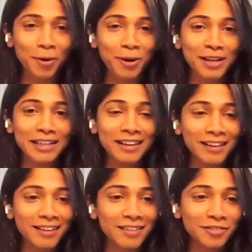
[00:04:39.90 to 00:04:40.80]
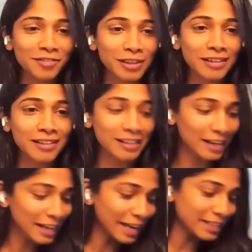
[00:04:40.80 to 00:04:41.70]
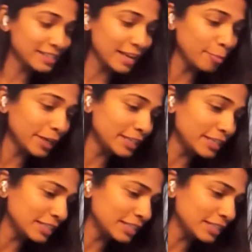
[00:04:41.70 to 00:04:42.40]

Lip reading: all here for the LED Summit.